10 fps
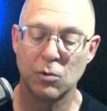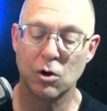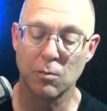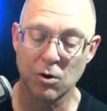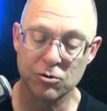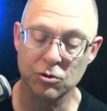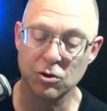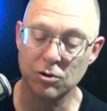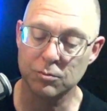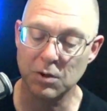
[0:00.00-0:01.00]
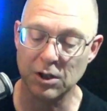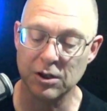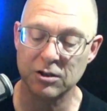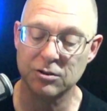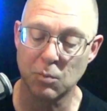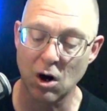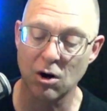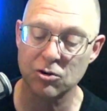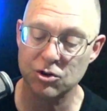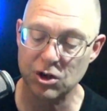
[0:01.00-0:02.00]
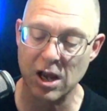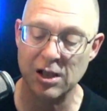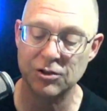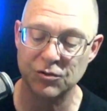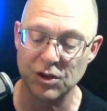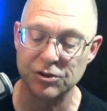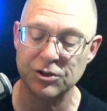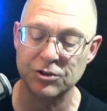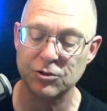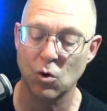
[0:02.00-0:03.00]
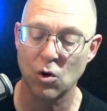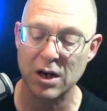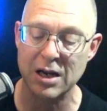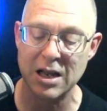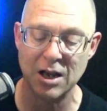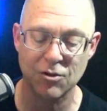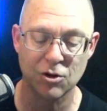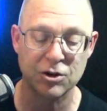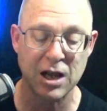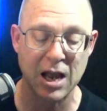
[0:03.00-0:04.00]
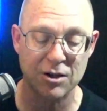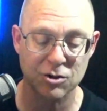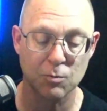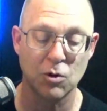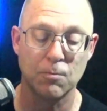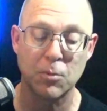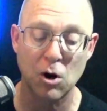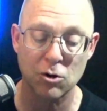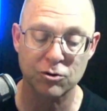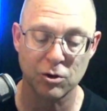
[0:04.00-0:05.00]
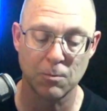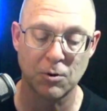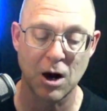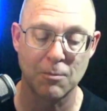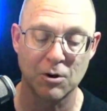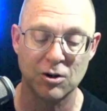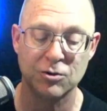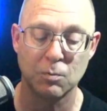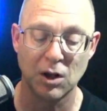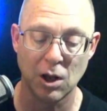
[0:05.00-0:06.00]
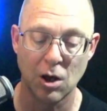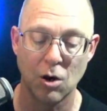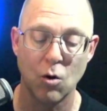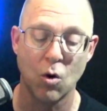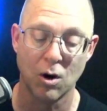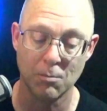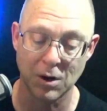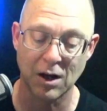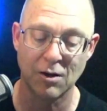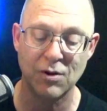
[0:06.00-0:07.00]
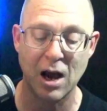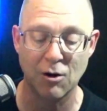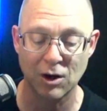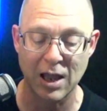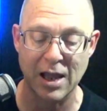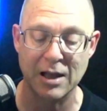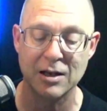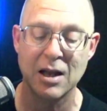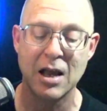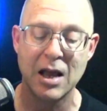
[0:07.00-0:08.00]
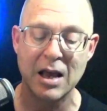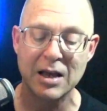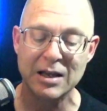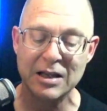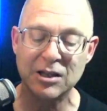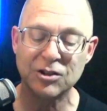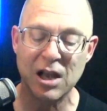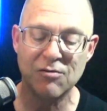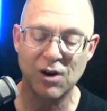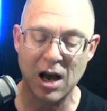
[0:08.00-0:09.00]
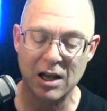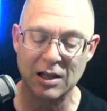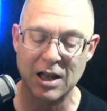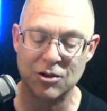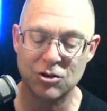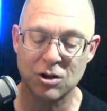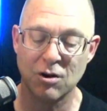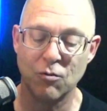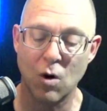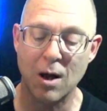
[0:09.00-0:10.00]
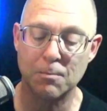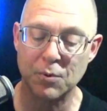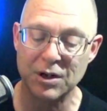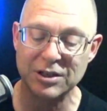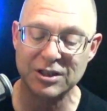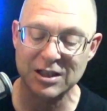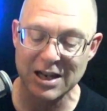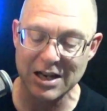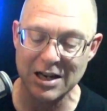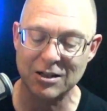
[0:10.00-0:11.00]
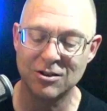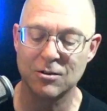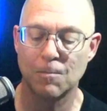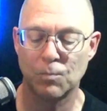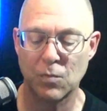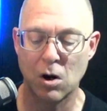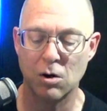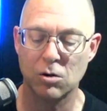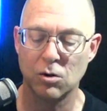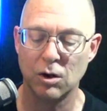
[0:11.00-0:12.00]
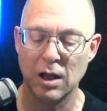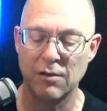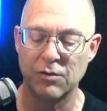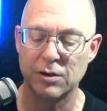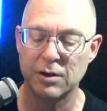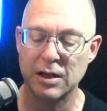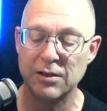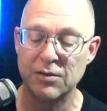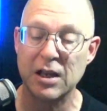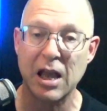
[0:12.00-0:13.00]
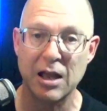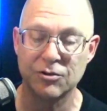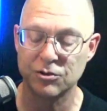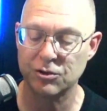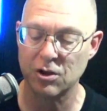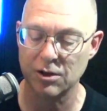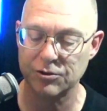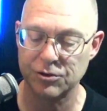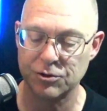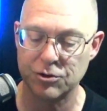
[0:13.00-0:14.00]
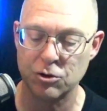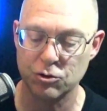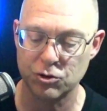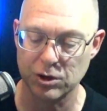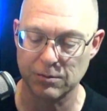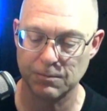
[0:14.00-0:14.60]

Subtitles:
commercial use buildings, barns, sheds, fences, or any other tangible personal properties below or above our land is a violation of what precedes Article 11 in the Kansas Constitution.